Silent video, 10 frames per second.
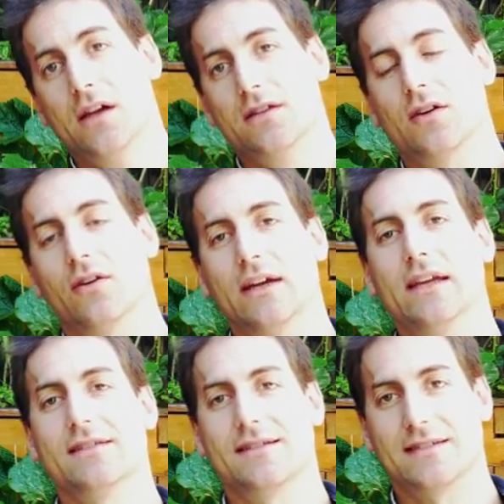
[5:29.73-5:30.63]
So
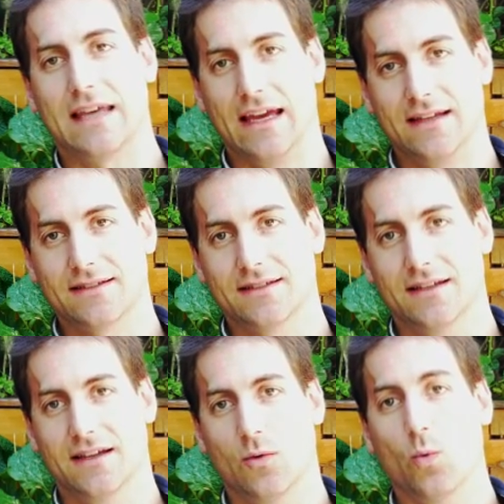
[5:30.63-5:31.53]
in this case,
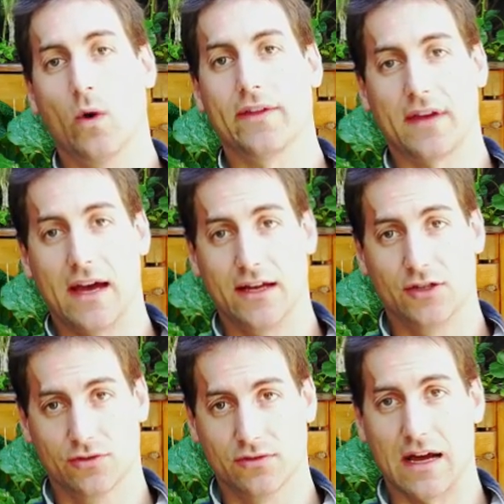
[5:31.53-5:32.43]
what I
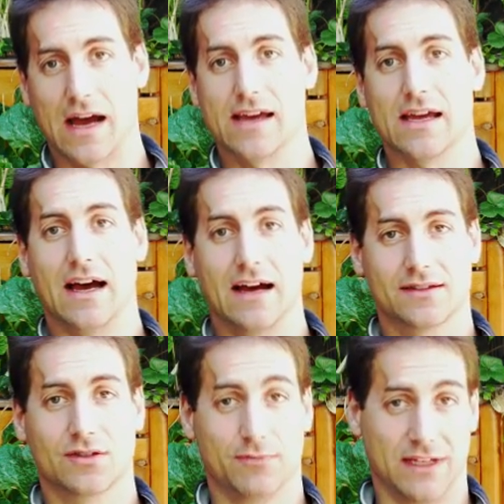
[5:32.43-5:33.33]
do, I
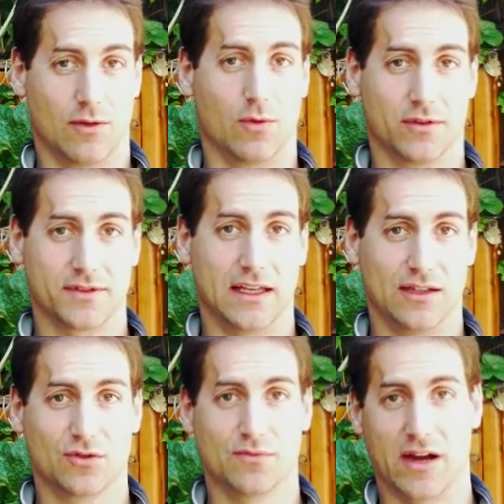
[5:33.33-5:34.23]
add some minerals
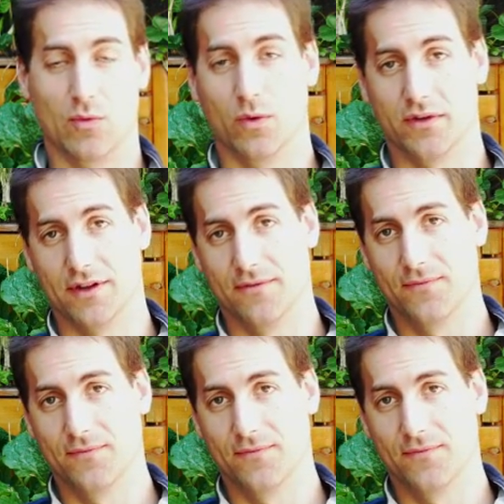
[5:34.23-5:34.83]
into my water.